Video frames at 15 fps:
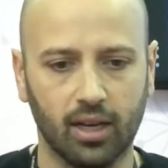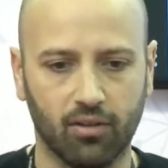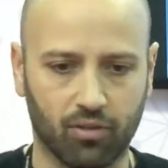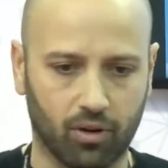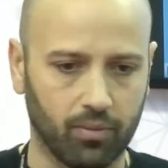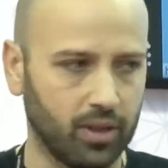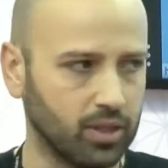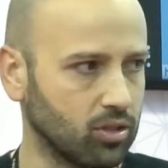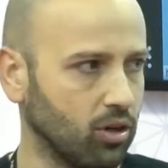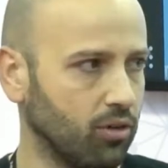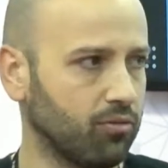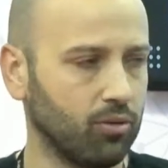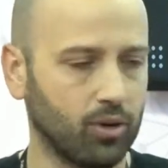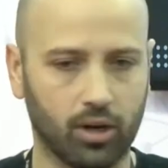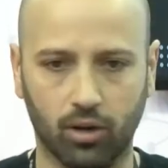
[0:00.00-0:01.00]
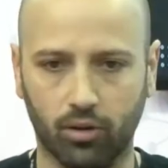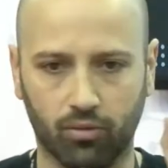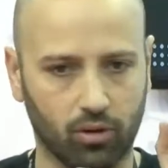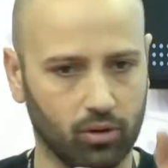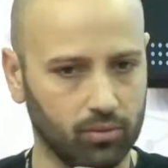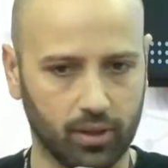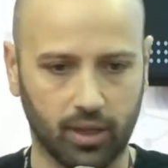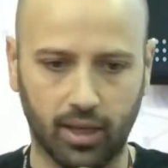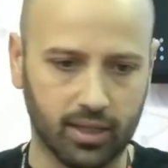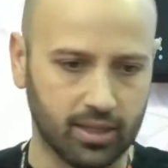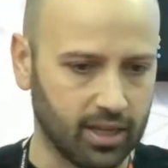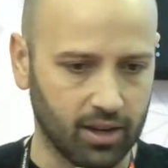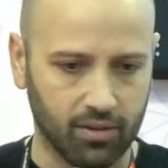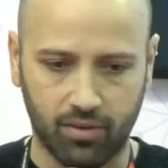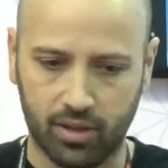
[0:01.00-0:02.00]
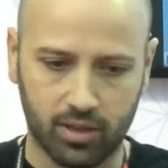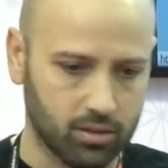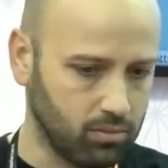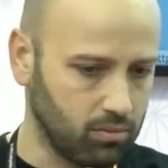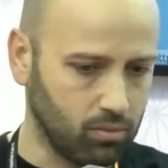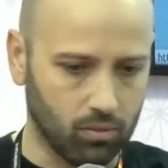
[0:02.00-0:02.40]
from the software or from the servers,